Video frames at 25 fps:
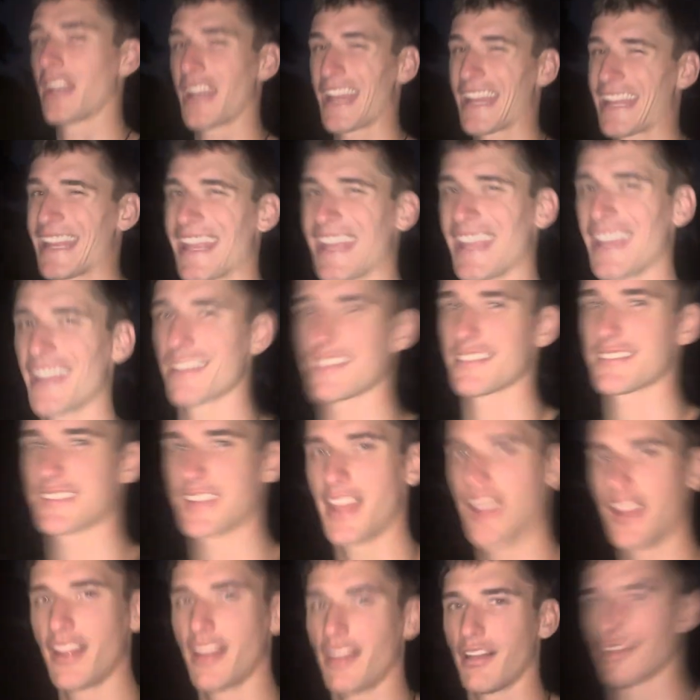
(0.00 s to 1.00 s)
I can't
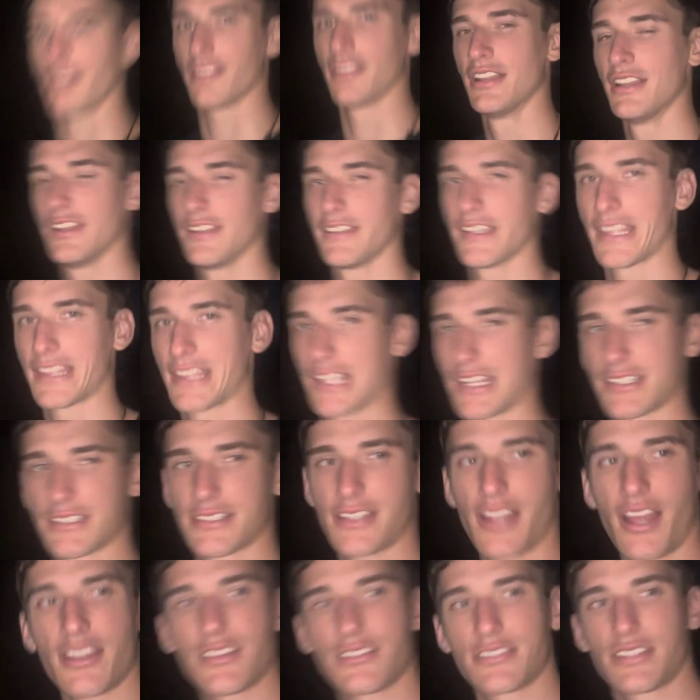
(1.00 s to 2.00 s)
tell that that's
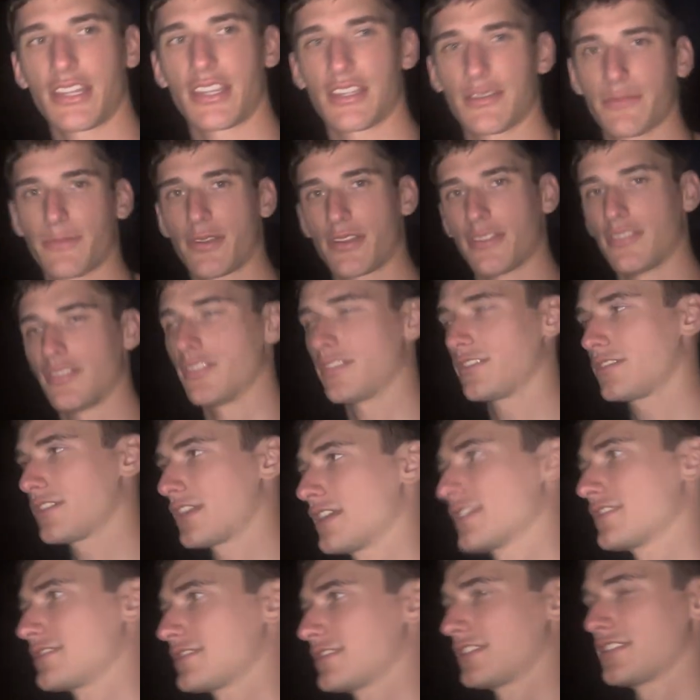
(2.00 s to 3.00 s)
not Jacob Cole, and
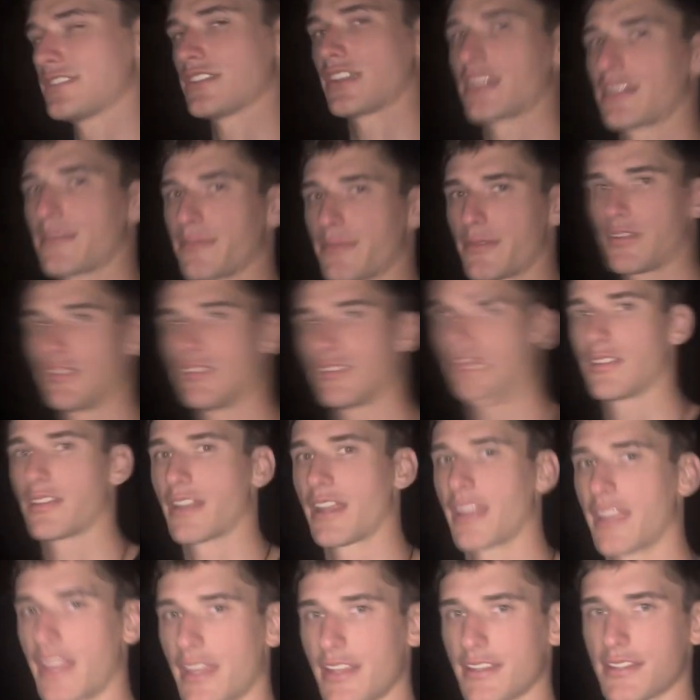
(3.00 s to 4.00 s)
I see Jacob Cole and
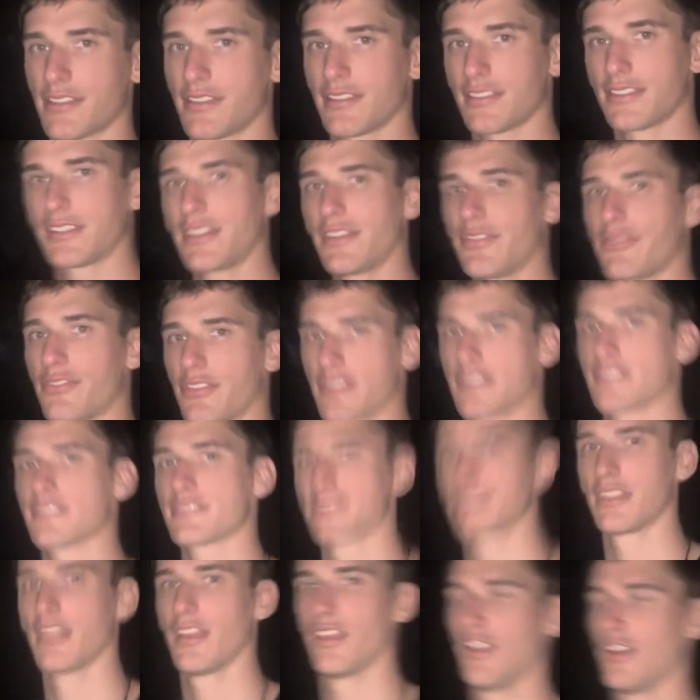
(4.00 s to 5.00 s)
I can't tell the difference,
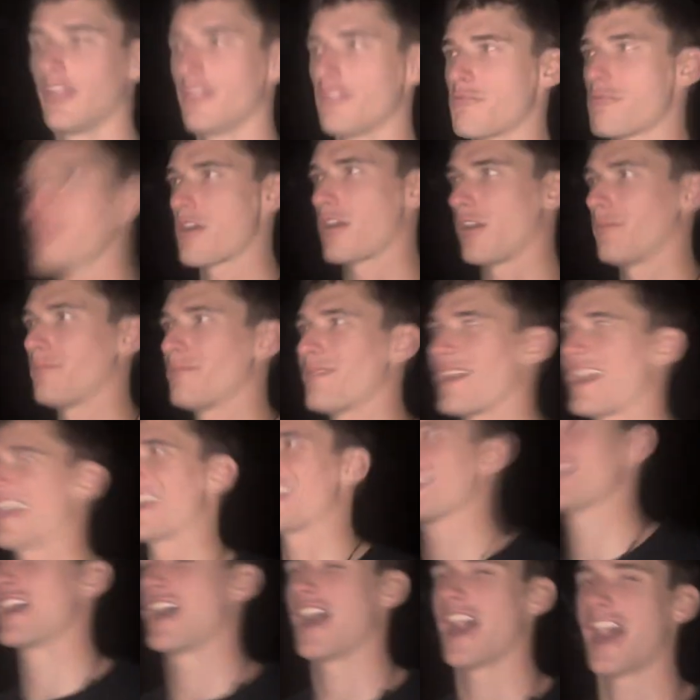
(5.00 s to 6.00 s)
well,
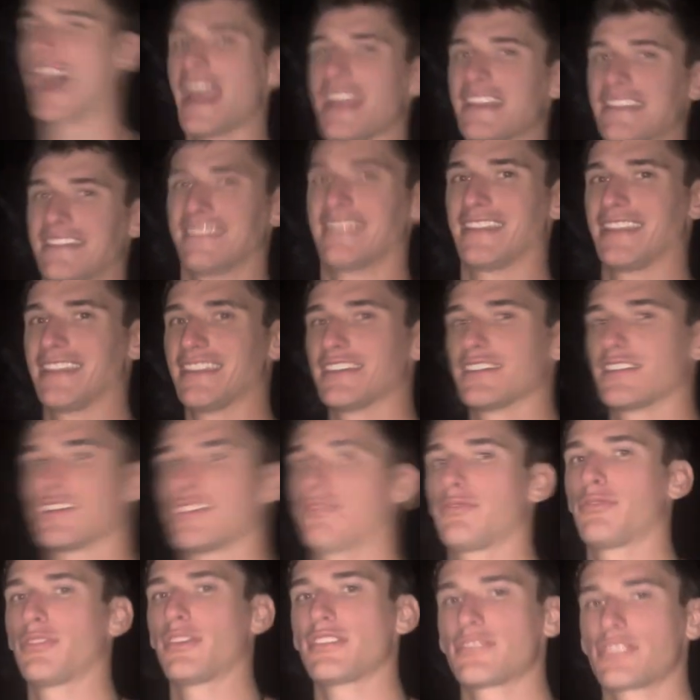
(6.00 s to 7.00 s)
my idea
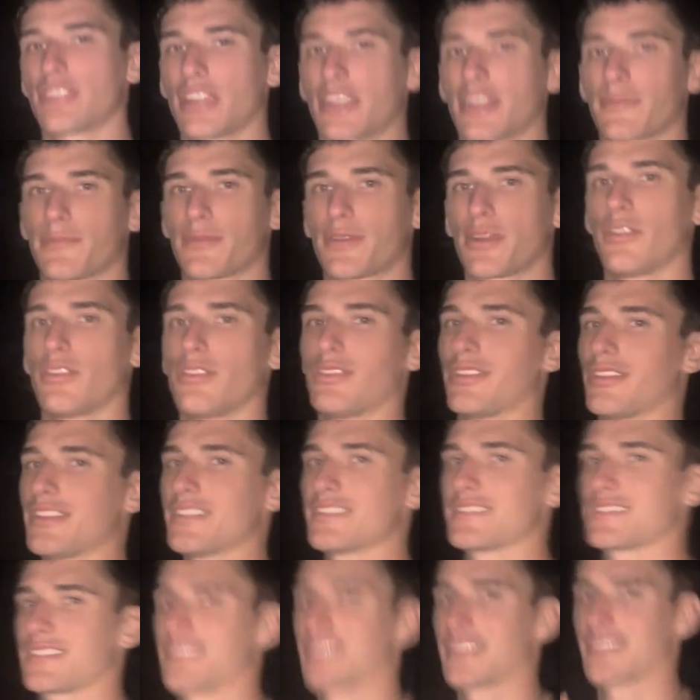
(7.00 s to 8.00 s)
of what Jacob Cole
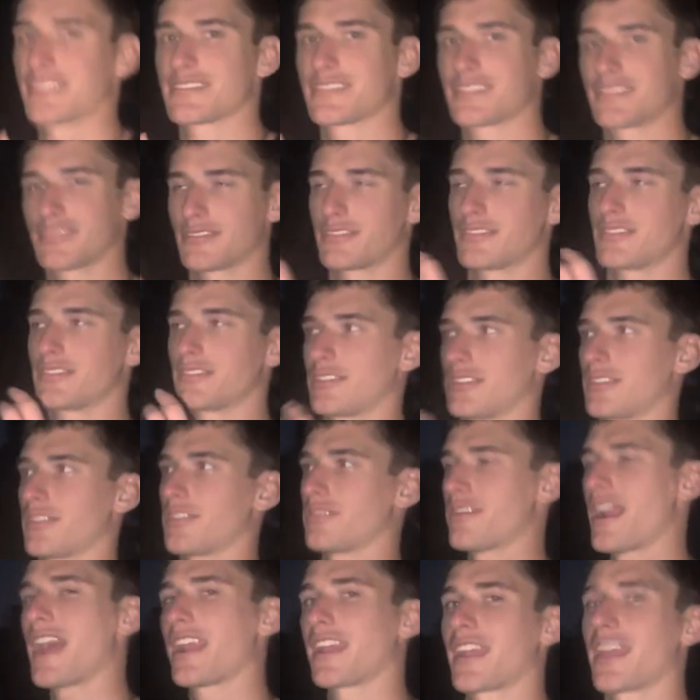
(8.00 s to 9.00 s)
is gets
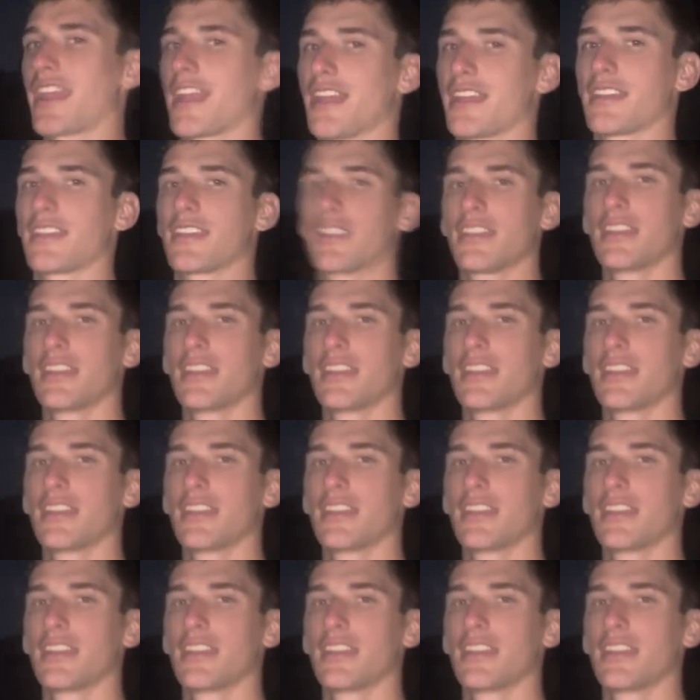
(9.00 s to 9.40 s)
eradicated.